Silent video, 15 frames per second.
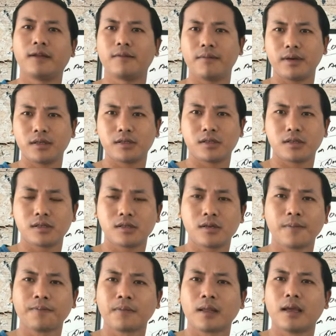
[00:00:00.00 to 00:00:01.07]
in business
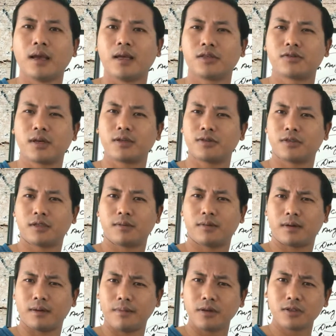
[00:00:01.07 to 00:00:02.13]
and trying to set up
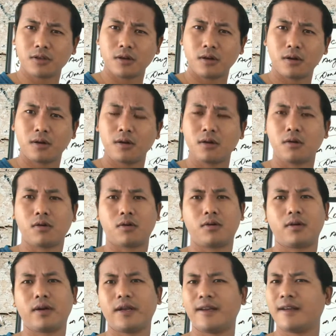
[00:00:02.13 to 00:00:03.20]
an Amazon
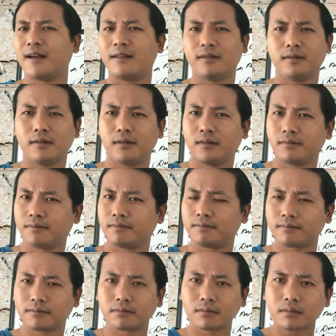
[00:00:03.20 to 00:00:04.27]
or any other
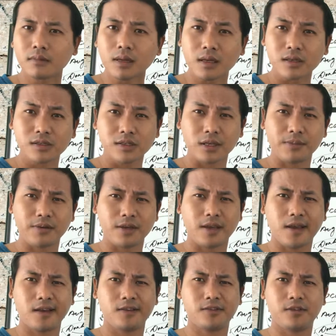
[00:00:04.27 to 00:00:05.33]

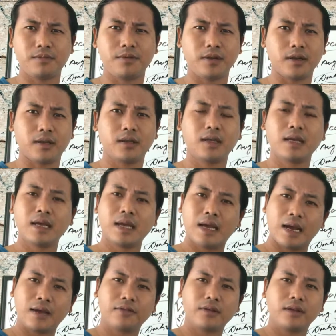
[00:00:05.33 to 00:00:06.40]
CPA, CPL,
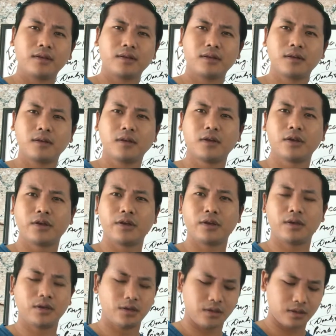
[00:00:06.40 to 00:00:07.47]
I think
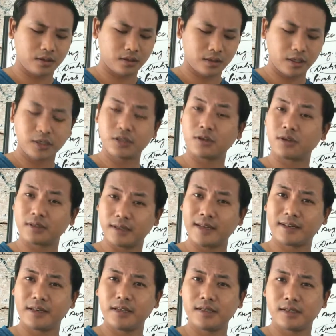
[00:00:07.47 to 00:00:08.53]
it's not
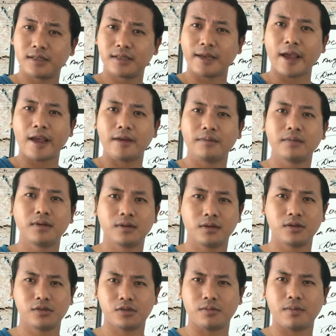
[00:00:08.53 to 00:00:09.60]
that easy game
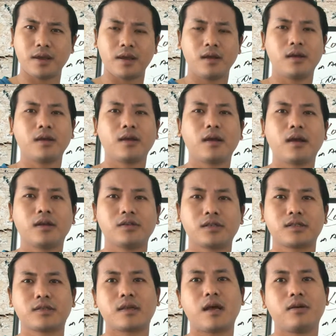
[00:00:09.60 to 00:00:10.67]
to make
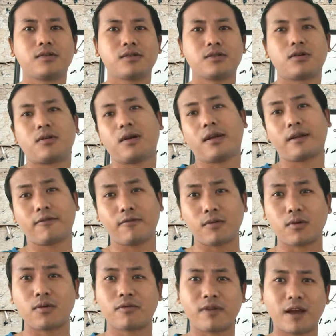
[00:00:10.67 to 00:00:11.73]
6,000 or like
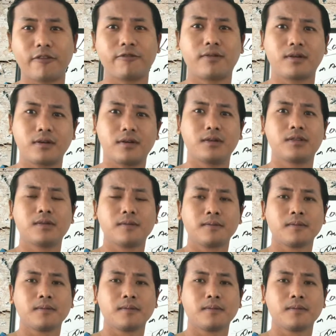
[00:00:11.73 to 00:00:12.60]
4 or 5 figures,